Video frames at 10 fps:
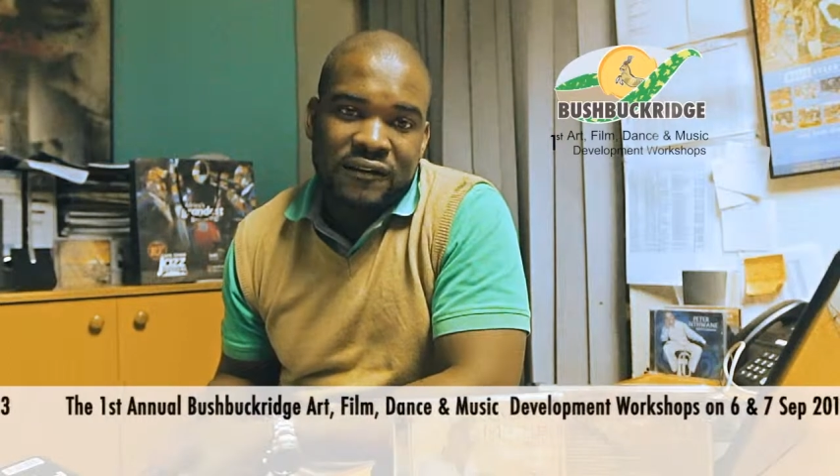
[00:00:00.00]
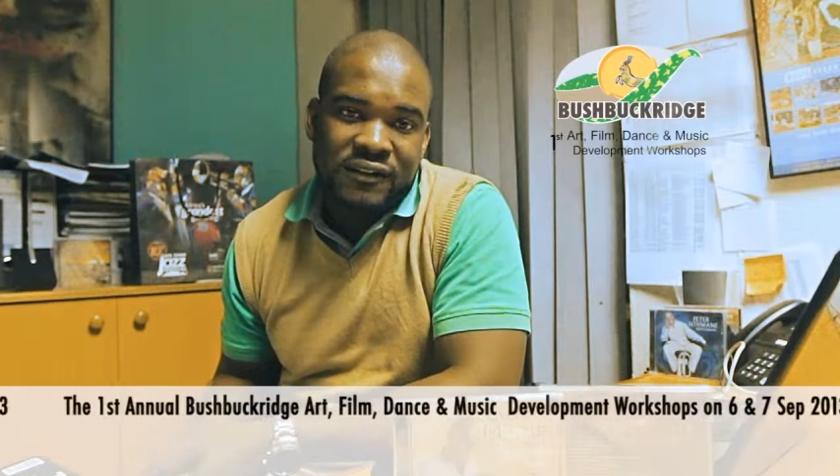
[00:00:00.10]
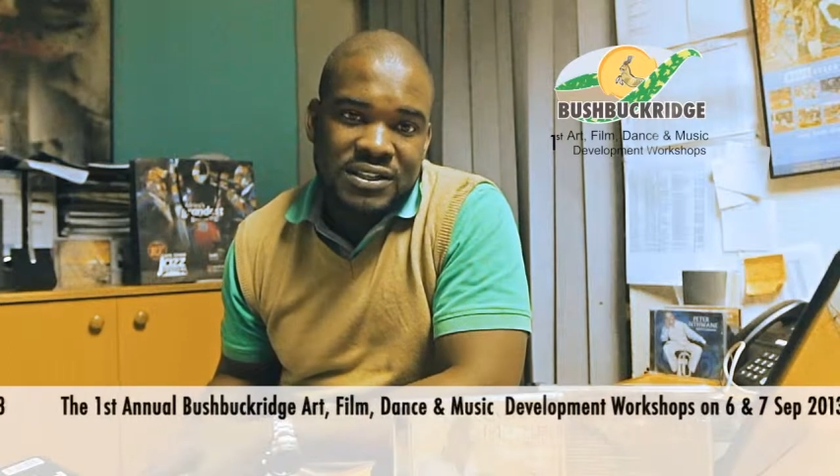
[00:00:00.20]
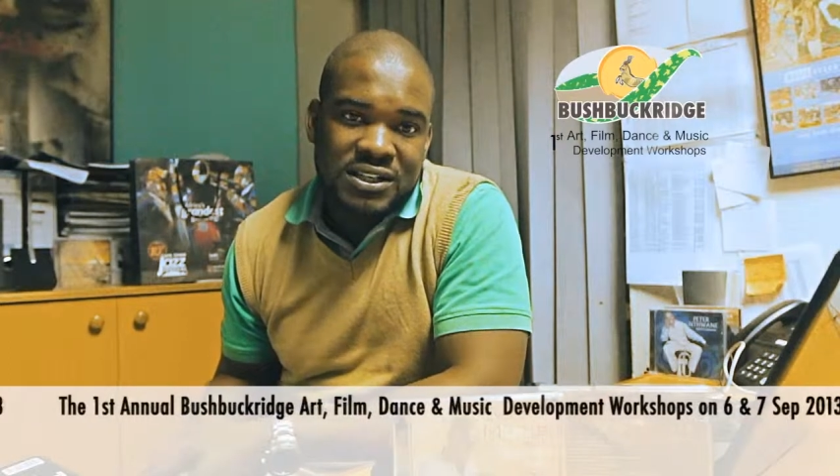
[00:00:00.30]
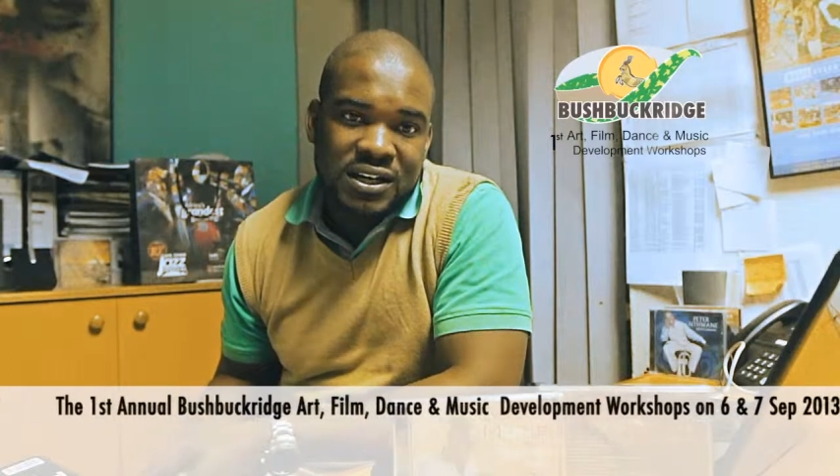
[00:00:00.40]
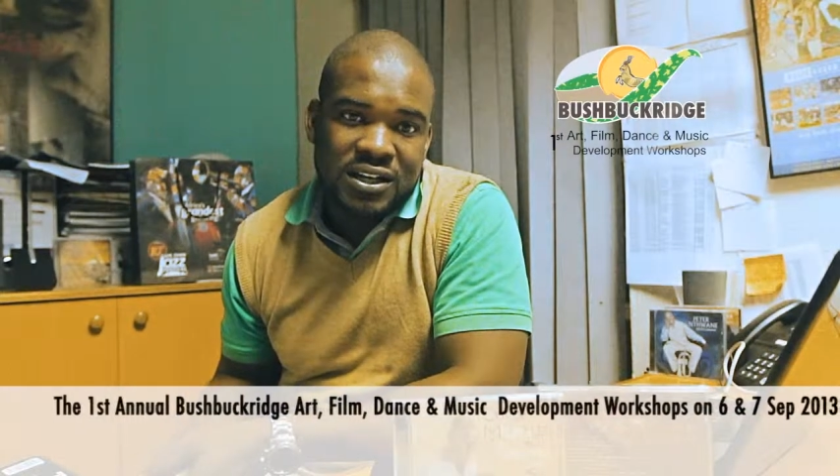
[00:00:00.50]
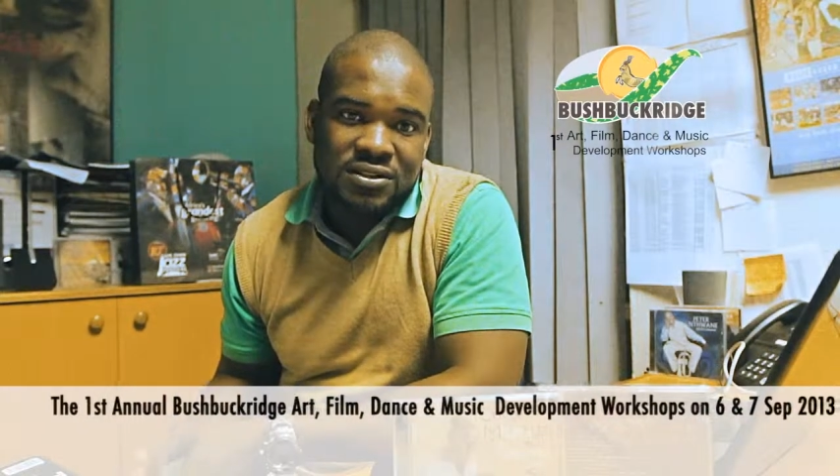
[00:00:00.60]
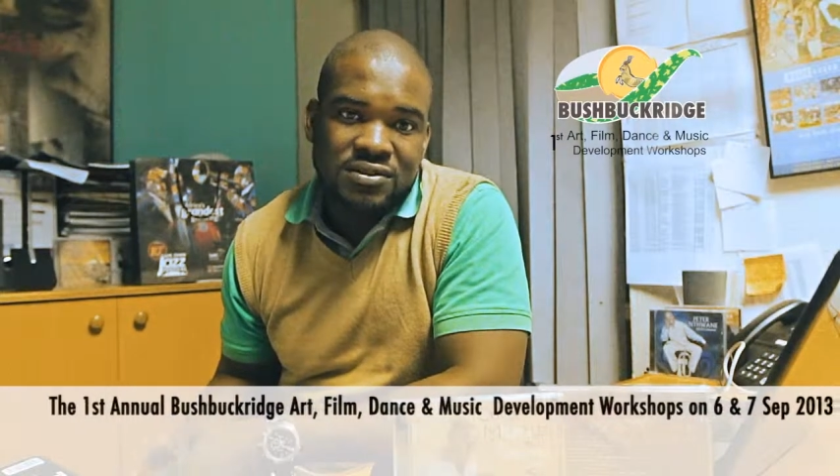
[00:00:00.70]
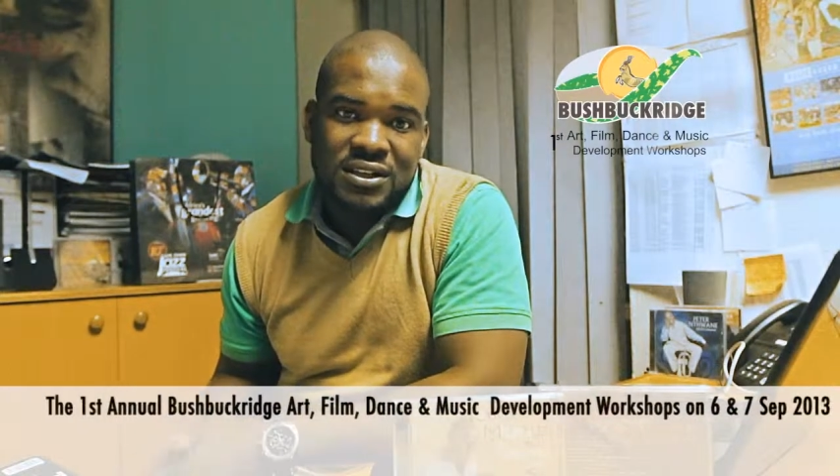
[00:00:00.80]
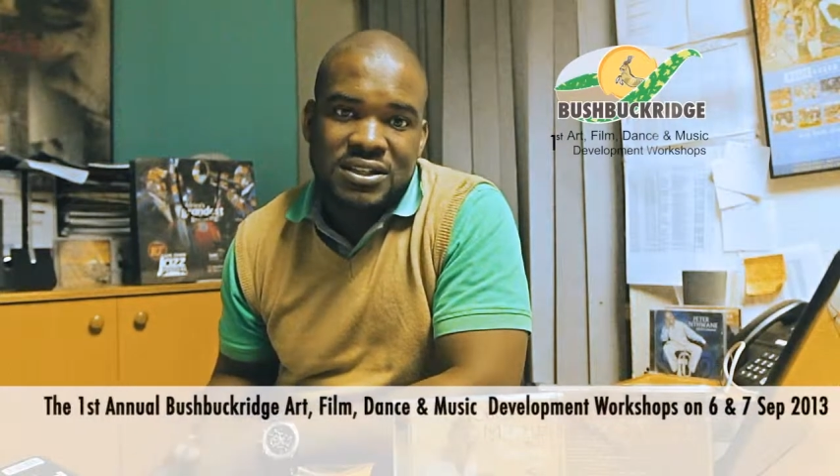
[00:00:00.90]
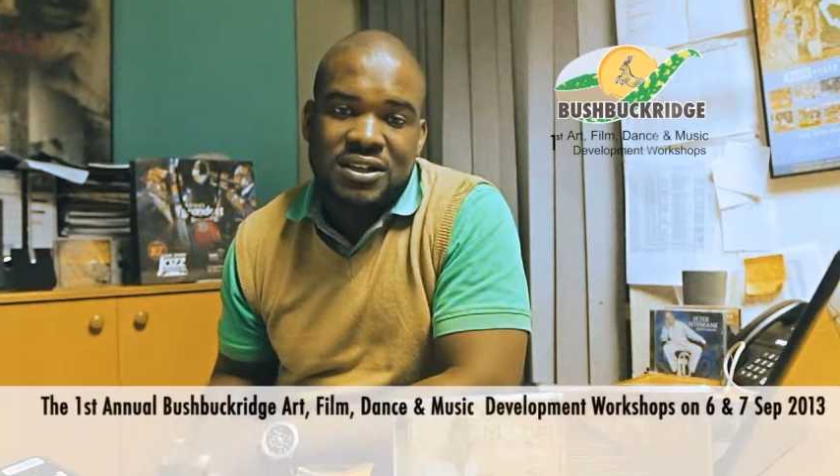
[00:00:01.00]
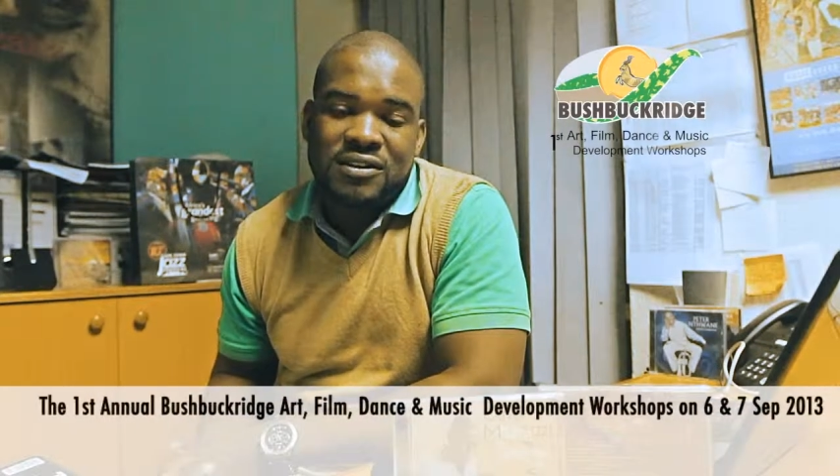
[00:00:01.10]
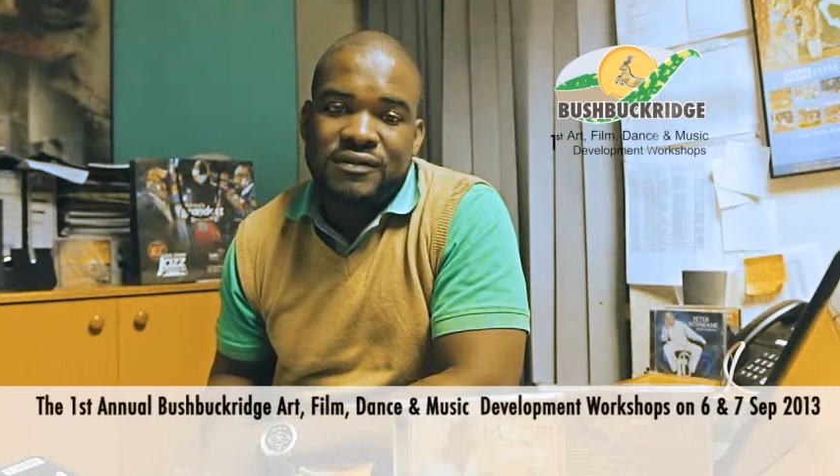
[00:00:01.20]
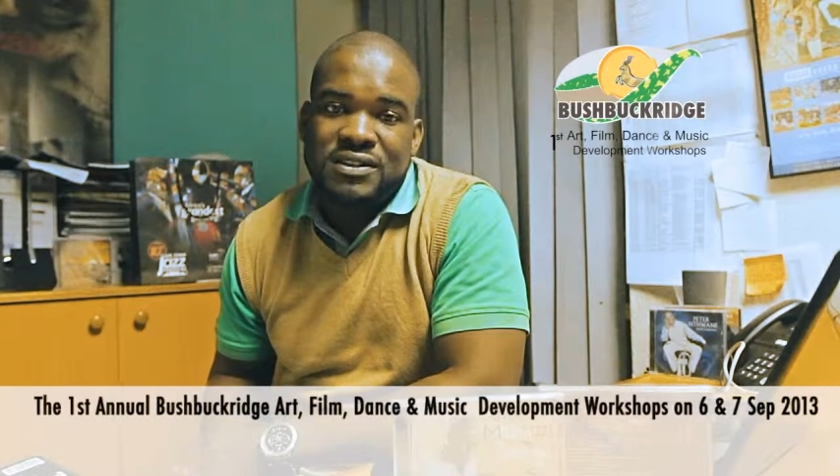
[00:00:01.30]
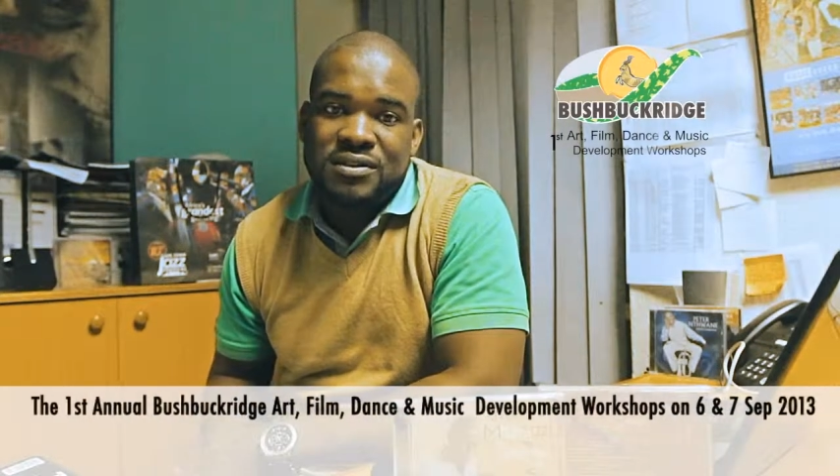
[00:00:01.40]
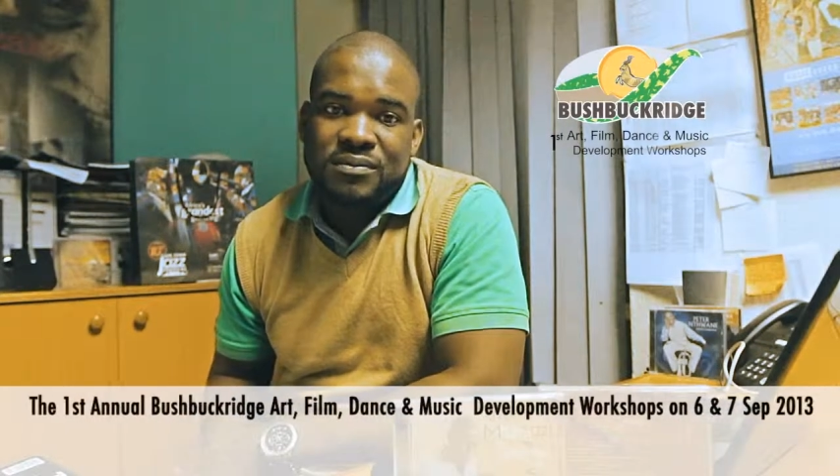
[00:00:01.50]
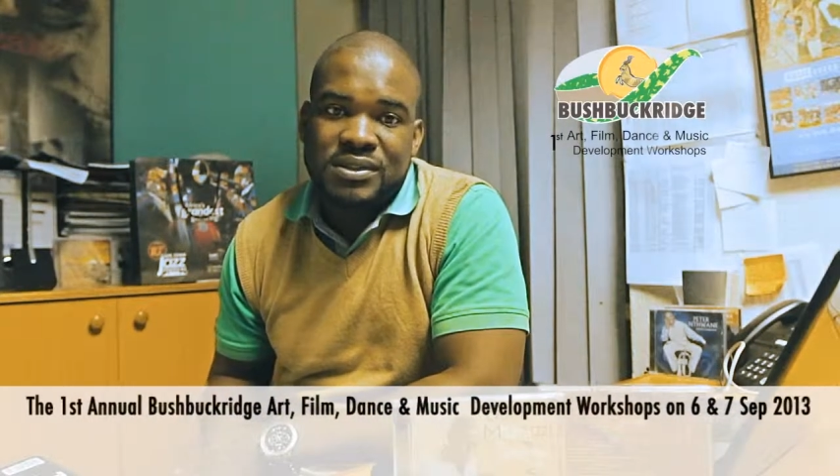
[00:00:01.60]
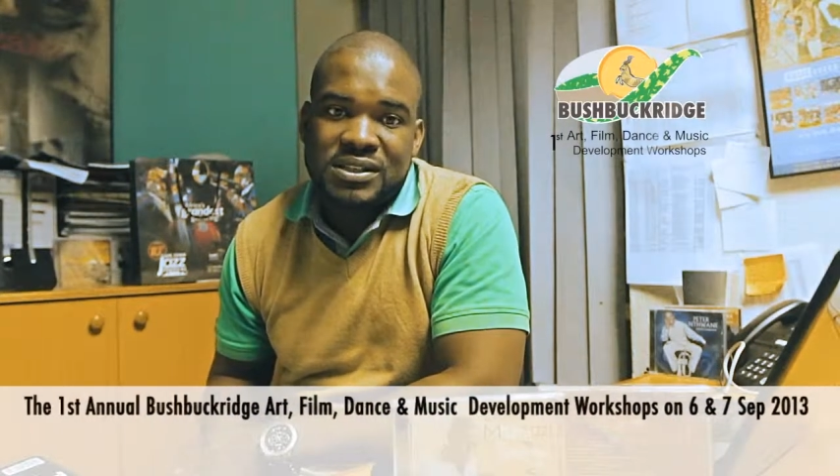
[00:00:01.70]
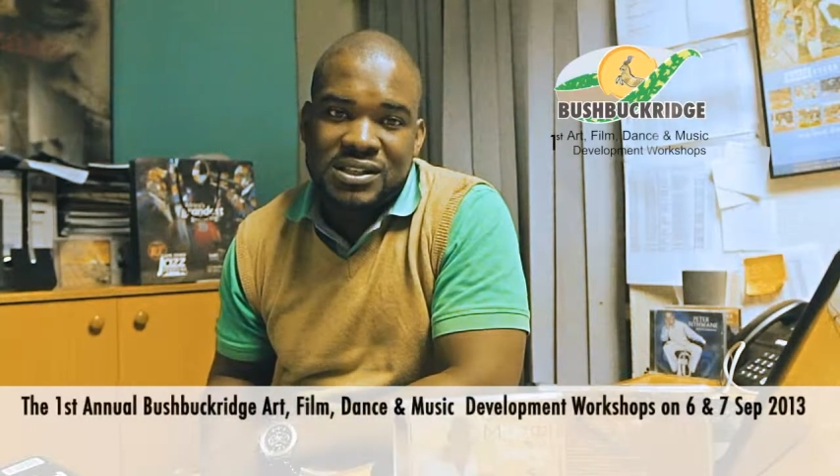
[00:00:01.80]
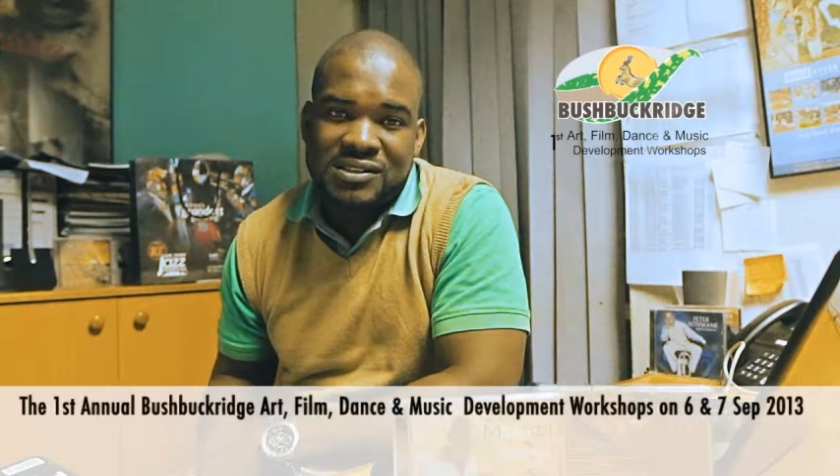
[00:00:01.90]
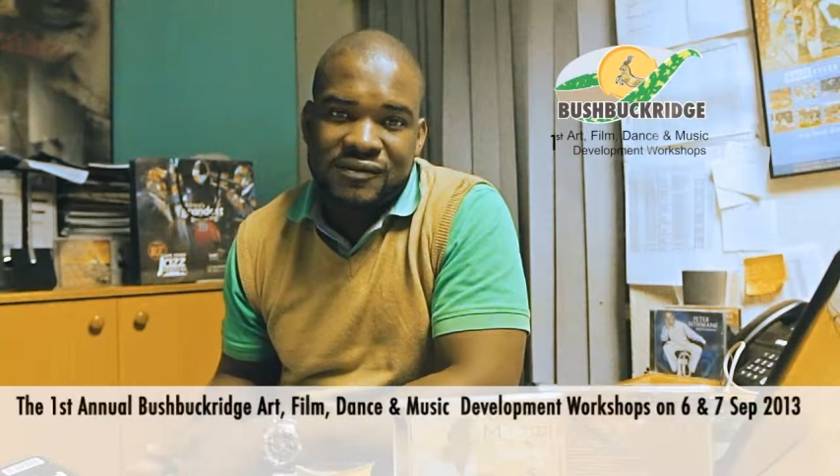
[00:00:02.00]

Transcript: venturing into the television business,